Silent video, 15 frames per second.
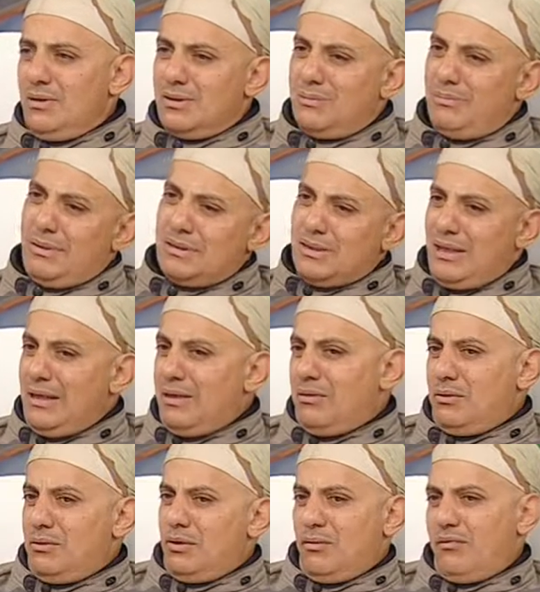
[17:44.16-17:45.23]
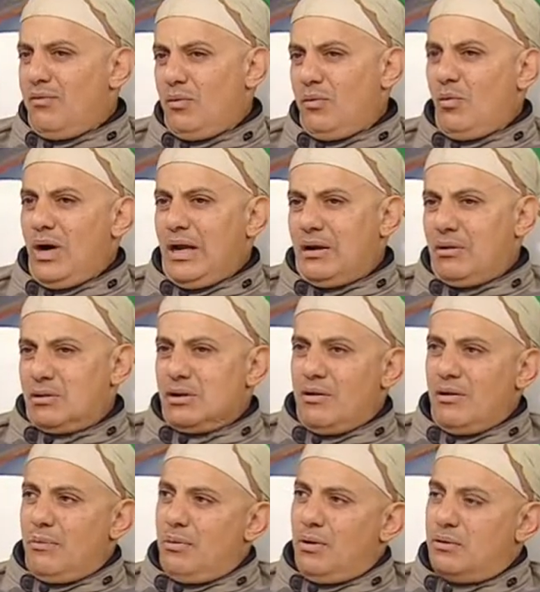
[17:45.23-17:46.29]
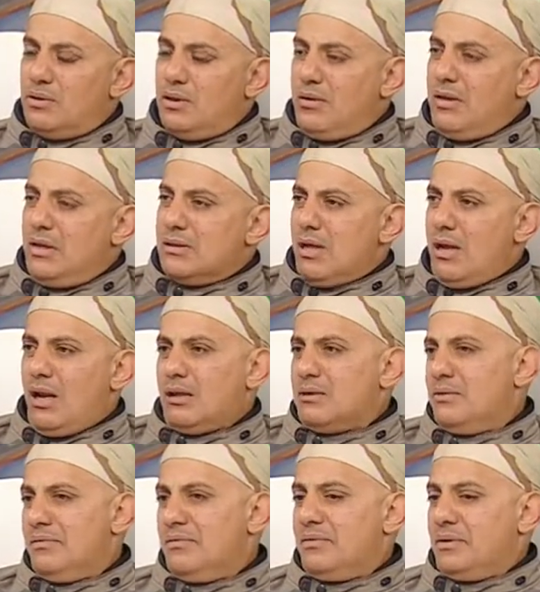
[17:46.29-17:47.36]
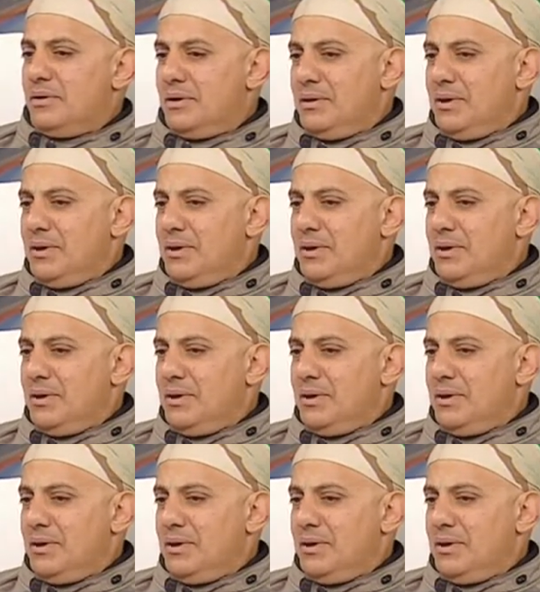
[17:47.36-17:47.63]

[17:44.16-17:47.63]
especially you know while crossing the border there's a lot of uh,